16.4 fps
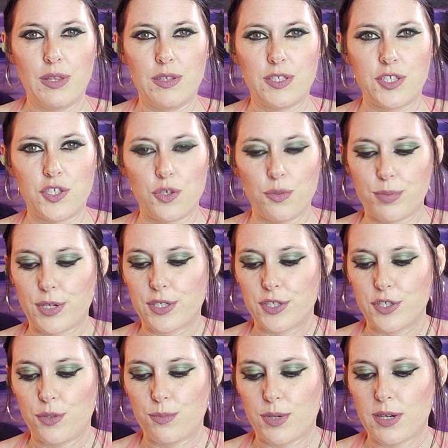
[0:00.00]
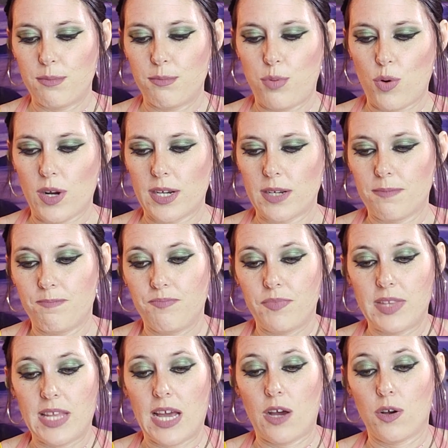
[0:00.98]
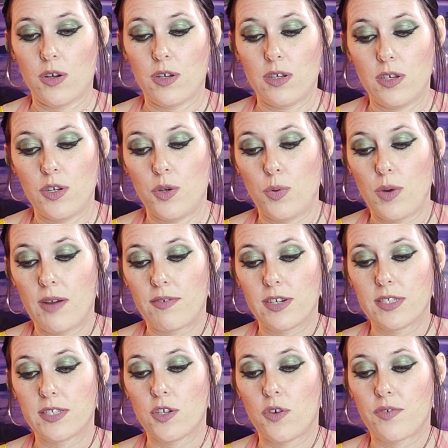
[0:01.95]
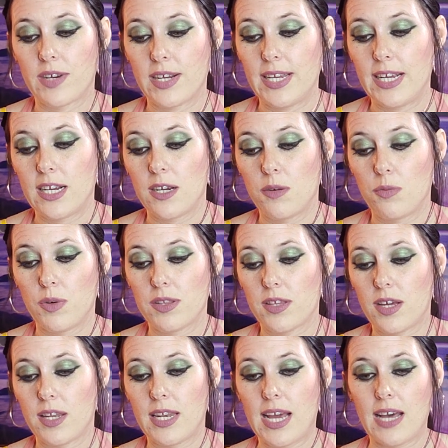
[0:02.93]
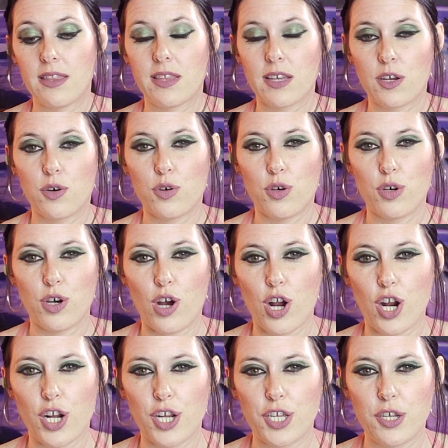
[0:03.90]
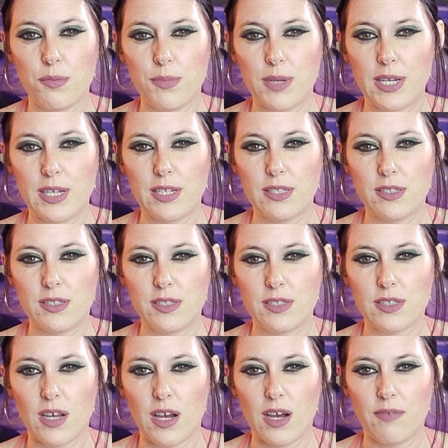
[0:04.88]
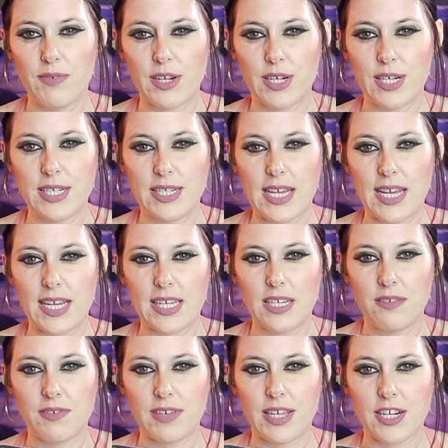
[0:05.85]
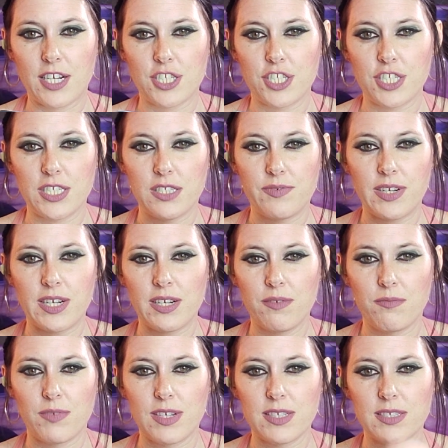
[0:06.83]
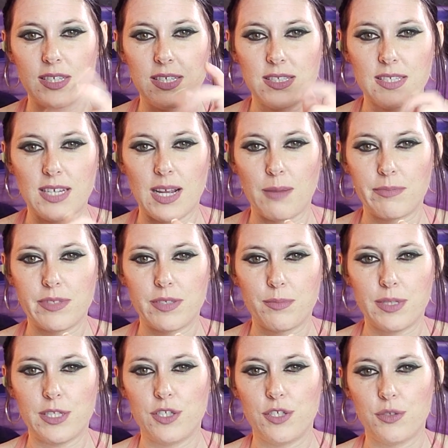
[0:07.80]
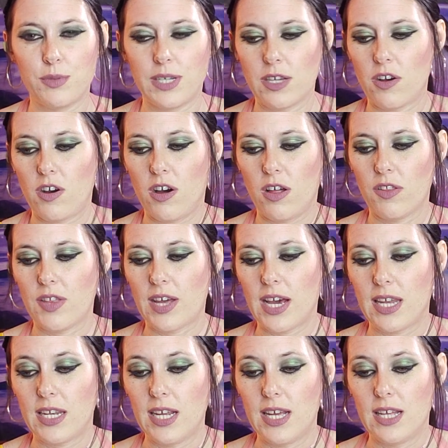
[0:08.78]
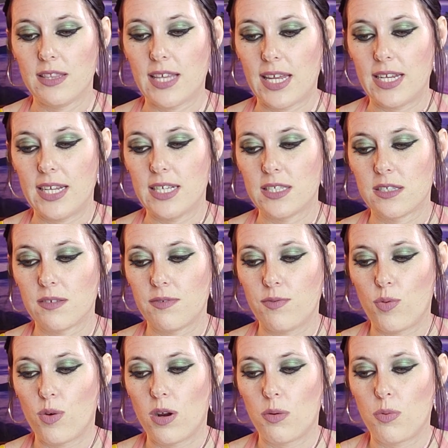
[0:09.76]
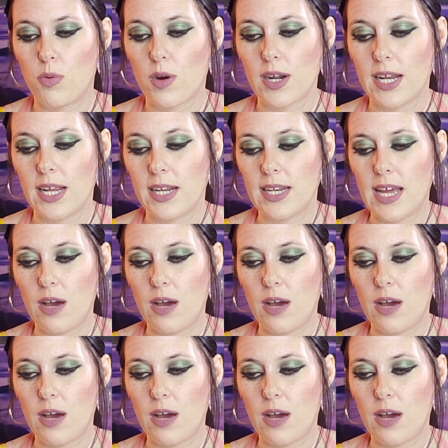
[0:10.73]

Super, super important. Now, whoever's over here with unethical arguments, very negative energy, it's a very risky time to be doing all that. That is a forewarning.